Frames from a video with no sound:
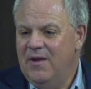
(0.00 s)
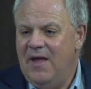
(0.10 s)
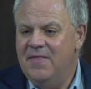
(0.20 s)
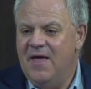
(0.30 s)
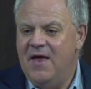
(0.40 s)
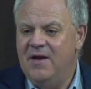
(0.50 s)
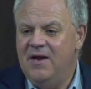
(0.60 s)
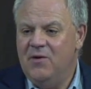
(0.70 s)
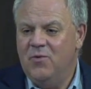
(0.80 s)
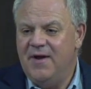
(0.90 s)
And the
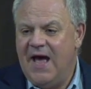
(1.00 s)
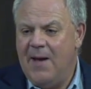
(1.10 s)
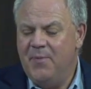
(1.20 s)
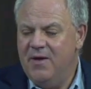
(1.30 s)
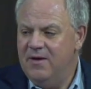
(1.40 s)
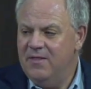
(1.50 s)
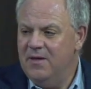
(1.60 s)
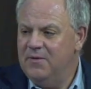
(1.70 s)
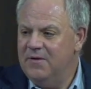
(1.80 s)
editing would happen and the